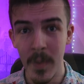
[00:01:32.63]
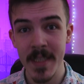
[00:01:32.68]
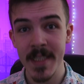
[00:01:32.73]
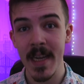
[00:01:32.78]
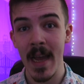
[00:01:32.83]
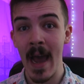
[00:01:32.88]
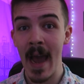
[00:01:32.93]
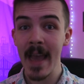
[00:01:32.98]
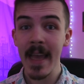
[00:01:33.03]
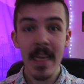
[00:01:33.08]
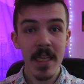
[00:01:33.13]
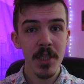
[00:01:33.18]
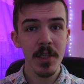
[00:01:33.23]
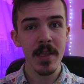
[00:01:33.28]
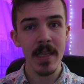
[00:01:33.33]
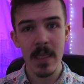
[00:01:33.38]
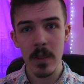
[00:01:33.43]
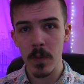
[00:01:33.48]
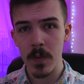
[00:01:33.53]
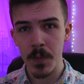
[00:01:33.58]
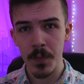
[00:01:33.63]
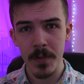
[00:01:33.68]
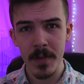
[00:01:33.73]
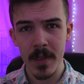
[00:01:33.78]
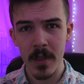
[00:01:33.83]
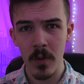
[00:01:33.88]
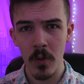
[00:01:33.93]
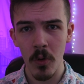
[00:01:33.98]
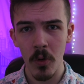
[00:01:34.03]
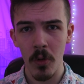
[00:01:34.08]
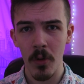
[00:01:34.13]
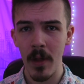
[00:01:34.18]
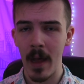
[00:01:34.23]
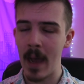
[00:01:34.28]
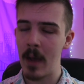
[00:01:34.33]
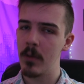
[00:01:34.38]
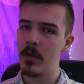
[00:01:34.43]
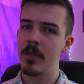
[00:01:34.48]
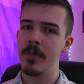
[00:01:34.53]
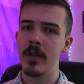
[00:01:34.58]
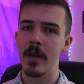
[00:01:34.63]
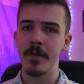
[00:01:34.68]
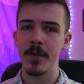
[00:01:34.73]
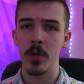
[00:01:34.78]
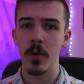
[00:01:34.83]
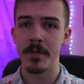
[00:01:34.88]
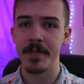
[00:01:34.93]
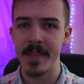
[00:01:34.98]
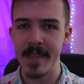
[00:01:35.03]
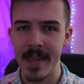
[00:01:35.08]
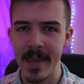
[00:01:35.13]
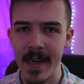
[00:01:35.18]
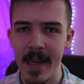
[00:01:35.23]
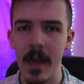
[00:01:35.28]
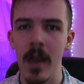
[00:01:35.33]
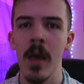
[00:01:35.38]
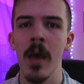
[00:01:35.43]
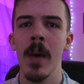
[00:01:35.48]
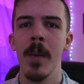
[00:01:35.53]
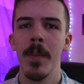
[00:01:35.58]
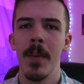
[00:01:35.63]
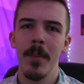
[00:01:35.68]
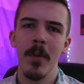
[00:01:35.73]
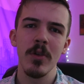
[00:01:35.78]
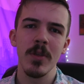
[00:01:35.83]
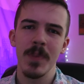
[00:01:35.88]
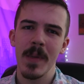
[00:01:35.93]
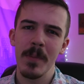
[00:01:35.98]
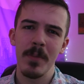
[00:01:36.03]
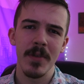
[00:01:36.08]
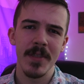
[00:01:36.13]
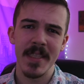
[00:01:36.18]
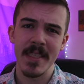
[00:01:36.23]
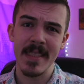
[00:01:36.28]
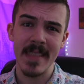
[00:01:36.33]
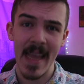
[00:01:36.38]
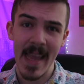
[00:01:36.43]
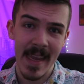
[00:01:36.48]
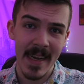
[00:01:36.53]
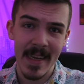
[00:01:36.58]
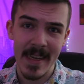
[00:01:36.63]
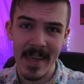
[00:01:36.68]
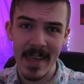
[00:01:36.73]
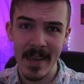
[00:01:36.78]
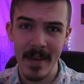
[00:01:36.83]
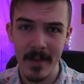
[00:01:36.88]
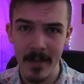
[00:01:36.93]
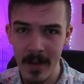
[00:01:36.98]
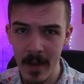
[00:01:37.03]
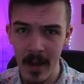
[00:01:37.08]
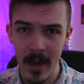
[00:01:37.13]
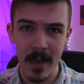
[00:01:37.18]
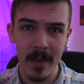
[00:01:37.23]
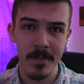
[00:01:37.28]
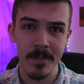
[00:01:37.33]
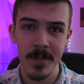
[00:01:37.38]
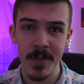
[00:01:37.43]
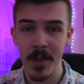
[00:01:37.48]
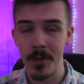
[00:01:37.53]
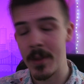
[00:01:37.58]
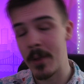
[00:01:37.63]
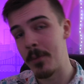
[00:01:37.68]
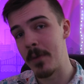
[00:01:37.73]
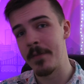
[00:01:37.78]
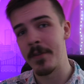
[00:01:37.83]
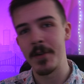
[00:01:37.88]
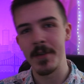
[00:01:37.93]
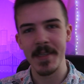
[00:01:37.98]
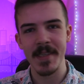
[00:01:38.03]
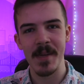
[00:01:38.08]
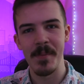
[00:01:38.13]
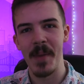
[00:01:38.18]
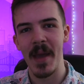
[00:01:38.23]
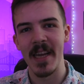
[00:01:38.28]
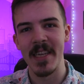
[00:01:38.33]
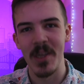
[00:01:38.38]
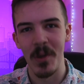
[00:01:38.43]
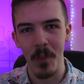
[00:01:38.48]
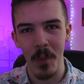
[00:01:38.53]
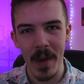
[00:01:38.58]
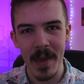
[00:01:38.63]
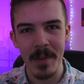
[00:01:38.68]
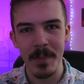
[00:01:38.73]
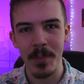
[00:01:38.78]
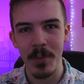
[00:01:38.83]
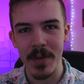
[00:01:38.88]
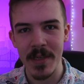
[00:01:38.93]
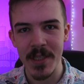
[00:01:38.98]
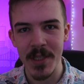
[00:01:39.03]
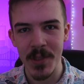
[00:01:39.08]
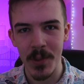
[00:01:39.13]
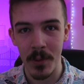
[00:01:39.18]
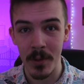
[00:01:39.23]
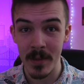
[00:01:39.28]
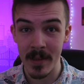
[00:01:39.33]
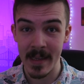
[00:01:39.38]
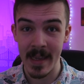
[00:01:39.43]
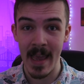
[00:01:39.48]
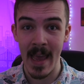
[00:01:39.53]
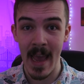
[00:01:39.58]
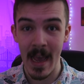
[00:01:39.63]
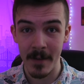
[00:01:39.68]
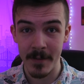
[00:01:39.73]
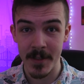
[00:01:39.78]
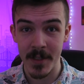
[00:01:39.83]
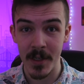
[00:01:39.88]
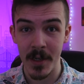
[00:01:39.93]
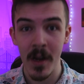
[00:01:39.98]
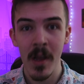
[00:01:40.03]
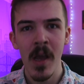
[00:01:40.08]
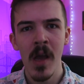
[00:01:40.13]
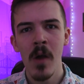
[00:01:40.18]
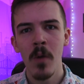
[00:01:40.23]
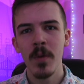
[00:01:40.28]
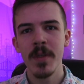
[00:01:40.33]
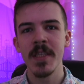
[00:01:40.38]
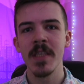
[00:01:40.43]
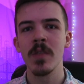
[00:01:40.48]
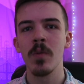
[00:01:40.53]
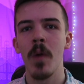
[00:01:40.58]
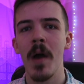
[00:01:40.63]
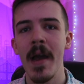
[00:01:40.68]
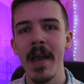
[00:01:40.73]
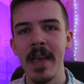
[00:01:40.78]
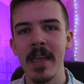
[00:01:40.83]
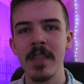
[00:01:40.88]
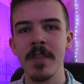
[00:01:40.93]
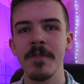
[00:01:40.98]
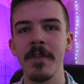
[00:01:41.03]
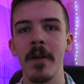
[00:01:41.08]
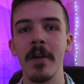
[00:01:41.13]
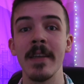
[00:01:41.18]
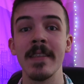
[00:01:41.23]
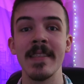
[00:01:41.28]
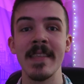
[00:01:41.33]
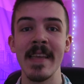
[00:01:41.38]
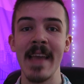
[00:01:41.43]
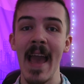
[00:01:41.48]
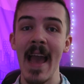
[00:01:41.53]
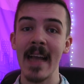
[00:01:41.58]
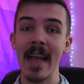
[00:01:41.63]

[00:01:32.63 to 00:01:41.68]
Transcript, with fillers: which I actually think was really cool. I would have loved to have seen it, but most people just hated it. Uh, so they reverted it back to white pretty shortly after, which is why, as far as the